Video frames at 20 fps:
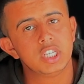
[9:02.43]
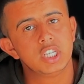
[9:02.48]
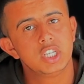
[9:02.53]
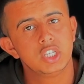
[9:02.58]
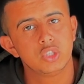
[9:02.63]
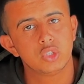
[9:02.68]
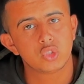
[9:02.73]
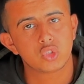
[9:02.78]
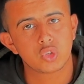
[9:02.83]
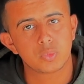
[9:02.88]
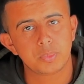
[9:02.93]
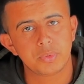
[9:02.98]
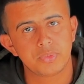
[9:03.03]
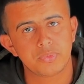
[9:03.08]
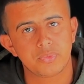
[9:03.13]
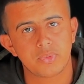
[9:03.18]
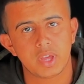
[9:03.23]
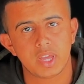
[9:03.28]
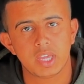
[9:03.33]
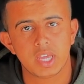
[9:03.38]
in the
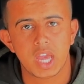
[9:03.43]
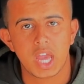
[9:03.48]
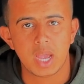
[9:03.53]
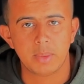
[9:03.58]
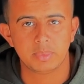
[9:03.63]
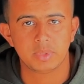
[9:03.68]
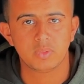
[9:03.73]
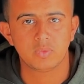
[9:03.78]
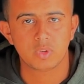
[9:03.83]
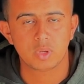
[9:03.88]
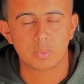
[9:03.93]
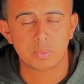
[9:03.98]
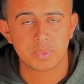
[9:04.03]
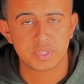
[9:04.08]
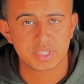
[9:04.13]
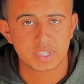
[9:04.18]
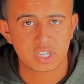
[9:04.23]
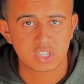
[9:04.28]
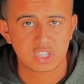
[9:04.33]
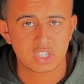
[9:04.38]
Shopify app development
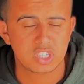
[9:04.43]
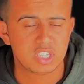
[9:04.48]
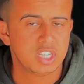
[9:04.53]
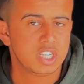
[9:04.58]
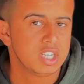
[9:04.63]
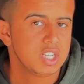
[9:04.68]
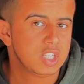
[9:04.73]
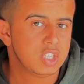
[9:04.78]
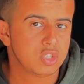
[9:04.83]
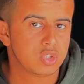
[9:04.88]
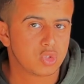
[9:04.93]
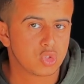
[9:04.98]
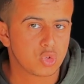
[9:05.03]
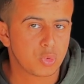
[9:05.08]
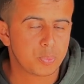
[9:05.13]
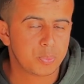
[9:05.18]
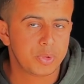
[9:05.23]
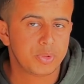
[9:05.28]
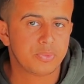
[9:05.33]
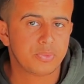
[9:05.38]
section is the
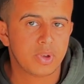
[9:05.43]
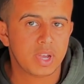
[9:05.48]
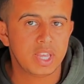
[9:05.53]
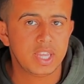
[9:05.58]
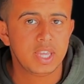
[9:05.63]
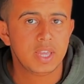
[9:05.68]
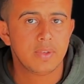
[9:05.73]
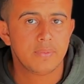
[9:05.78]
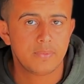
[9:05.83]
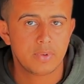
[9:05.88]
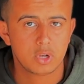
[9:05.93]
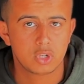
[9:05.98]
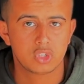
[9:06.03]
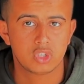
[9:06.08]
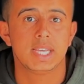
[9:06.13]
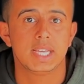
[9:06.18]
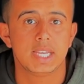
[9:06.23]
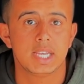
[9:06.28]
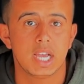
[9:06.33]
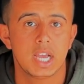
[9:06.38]
Shopify
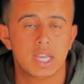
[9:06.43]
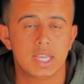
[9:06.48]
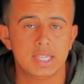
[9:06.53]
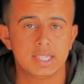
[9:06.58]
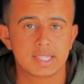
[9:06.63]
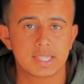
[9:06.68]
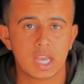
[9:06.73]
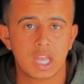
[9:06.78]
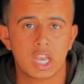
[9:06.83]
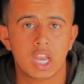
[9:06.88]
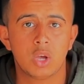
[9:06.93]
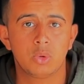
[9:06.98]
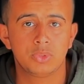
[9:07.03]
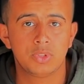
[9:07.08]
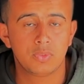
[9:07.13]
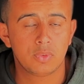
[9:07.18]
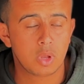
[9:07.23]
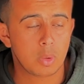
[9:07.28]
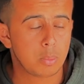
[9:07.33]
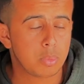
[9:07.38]
function. It's allow
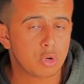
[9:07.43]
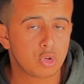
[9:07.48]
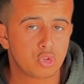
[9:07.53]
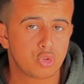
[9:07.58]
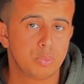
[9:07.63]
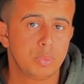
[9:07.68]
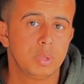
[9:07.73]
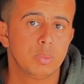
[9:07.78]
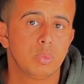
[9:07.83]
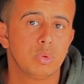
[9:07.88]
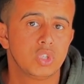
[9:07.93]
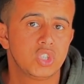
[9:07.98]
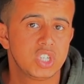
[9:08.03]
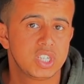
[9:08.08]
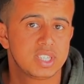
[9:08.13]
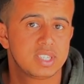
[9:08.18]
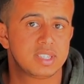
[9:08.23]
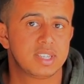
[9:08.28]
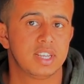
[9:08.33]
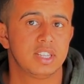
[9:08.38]
developer to be able to
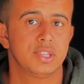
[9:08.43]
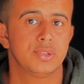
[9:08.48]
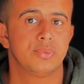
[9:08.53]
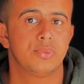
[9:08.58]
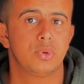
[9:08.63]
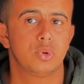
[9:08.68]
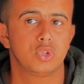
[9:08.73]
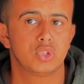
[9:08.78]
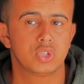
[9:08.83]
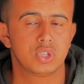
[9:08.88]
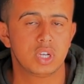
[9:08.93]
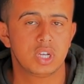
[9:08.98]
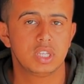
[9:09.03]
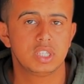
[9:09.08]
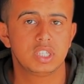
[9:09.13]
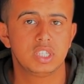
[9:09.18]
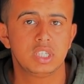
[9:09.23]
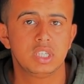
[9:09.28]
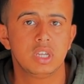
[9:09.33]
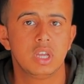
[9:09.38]
extend the
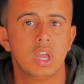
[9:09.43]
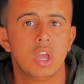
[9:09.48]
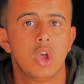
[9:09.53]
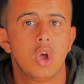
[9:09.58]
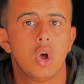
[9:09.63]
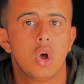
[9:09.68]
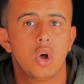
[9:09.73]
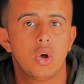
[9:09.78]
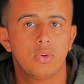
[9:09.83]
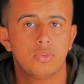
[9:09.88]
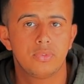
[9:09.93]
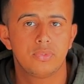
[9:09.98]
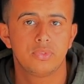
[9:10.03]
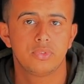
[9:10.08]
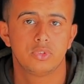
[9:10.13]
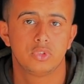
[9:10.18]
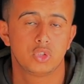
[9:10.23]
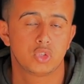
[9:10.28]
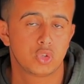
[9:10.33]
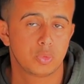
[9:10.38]
functionality of
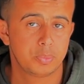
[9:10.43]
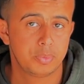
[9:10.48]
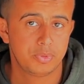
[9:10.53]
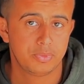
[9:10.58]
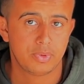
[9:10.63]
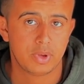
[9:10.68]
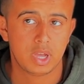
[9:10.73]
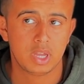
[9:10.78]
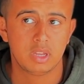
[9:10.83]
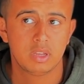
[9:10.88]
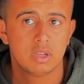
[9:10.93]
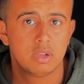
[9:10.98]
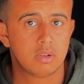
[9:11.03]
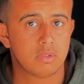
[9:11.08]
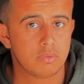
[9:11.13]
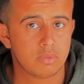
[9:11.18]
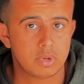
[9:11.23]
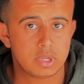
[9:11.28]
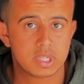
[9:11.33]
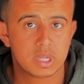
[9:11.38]
the Shopify.
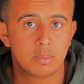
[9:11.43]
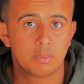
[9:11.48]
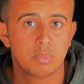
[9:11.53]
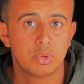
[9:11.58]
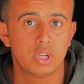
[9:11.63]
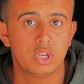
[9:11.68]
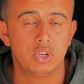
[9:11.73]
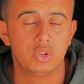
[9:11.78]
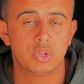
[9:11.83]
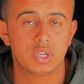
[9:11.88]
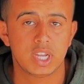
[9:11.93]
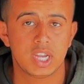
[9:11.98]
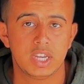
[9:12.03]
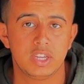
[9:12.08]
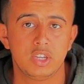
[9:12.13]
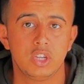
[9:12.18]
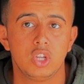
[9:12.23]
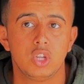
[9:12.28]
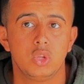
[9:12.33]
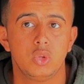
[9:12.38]
For example, you
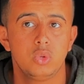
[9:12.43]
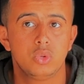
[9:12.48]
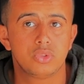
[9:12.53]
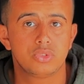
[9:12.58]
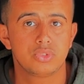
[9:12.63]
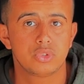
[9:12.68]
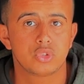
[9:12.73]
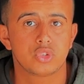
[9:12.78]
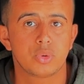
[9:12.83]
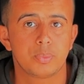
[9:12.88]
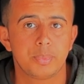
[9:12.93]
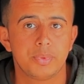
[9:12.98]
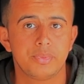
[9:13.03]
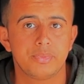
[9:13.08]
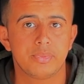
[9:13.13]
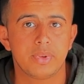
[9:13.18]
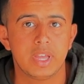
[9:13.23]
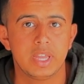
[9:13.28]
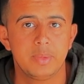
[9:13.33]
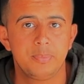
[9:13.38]
can use the
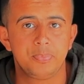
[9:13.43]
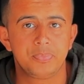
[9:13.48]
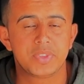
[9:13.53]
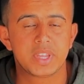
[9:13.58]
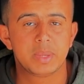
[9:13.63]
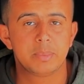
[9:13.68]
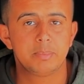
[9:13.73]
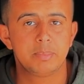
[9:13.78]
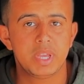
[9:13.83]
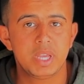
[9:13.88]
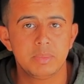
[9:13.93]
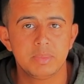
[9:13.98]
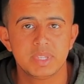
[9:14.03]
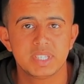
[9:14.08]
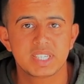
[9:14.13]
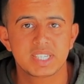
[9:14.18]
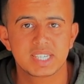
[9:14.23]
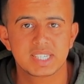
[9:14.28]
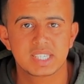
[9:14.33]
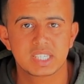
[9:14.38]
Shopify
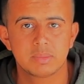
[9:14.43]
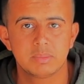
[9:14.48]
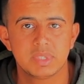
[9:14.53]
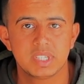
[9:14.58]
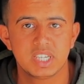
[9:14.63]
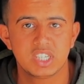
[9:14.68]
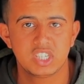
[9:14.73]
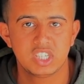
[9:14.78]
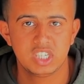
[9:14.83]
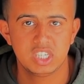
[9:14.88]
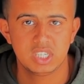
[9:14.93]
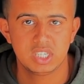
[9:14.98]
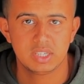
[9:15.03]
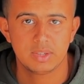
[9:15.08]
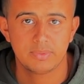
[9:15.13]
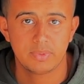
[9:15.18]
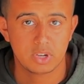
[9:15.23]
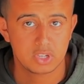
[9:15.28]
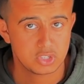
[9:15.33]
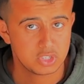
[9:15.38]
payment customization
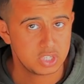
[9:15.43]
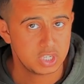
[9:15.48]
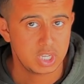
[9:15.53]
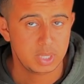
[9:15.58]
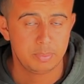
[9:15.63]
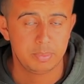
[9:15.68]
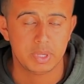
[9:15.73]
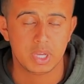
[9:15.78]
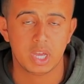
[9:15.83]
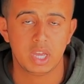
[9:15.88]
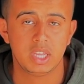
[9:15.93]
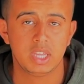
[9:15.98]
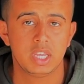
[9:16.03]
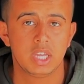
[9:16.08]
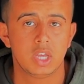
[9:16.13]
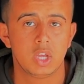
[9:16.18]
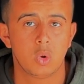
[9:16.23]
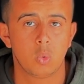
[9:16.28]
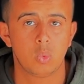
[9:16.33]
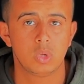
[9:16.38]
function API,
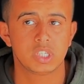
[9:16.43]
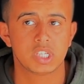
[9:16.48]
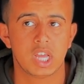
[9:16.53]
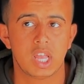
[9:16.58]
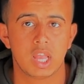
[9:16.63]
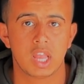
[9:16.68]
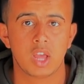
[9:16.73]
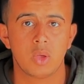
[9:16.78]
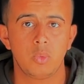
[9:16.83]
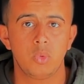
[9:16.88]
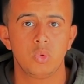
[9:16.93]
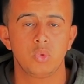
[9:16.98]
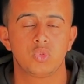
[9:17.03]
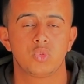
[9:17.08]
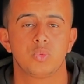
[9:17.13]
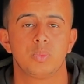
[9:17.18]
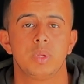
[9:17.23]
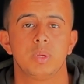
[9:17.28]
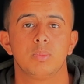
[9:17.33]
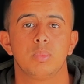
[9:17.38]
which allow you
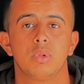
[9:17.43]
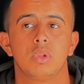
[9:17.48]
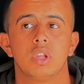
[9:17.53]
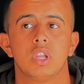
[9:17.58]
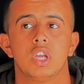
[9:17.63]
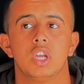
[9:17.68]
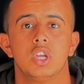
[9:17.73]
to be able